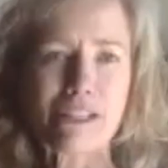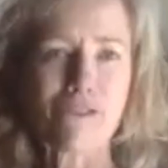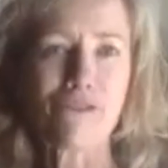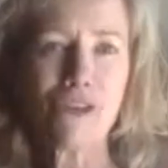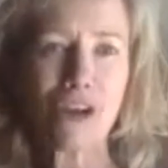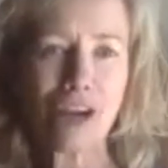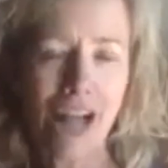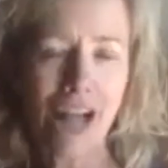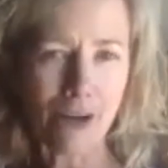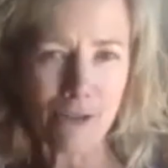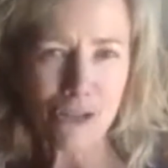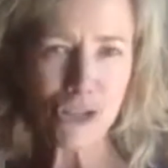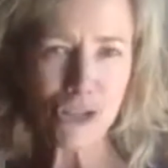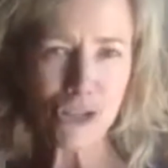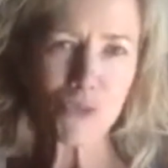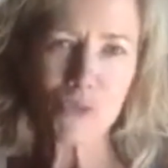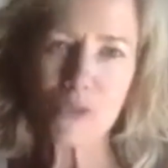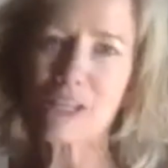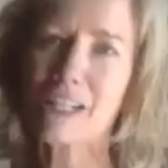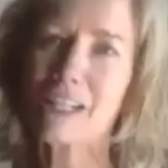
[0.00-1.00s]
I was
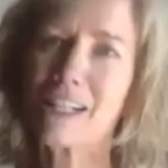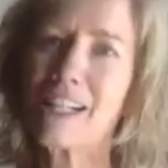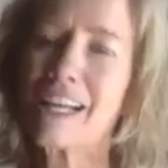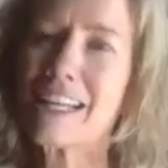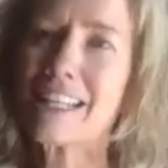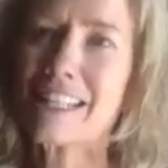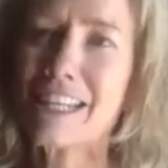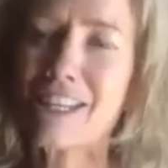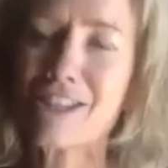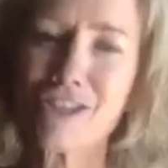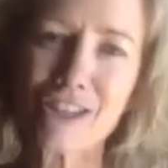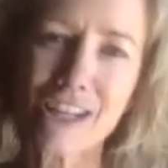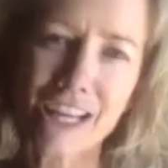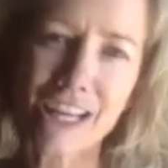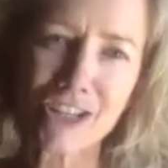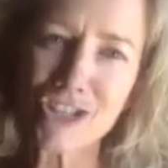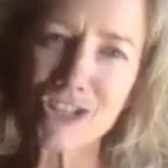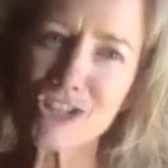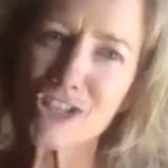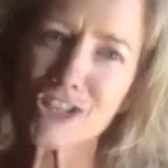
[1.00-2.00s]
just with a client the other day,
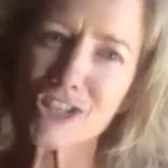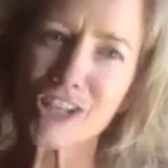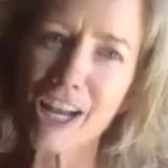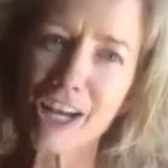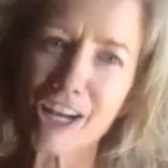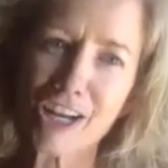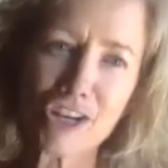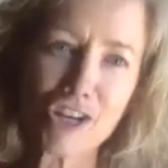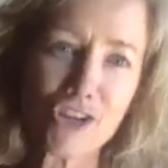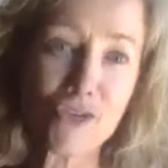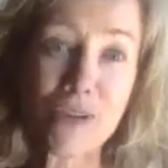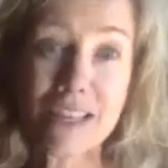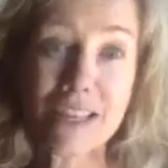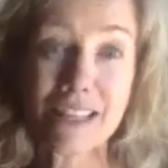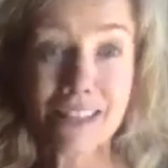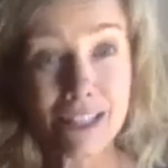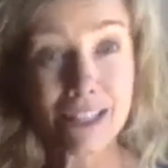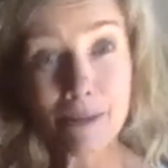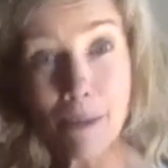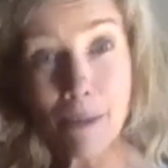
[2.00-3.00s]
and she just got a new
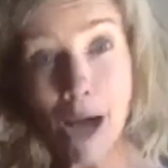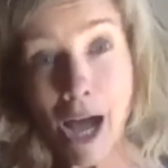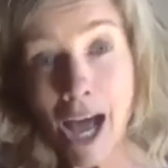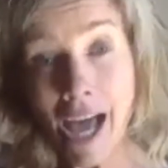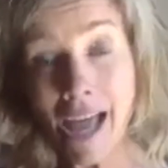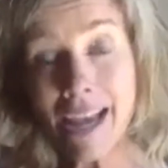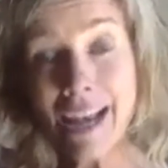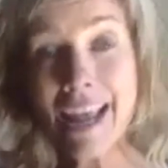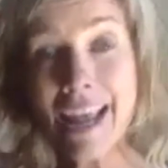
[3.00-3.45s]
Instapot,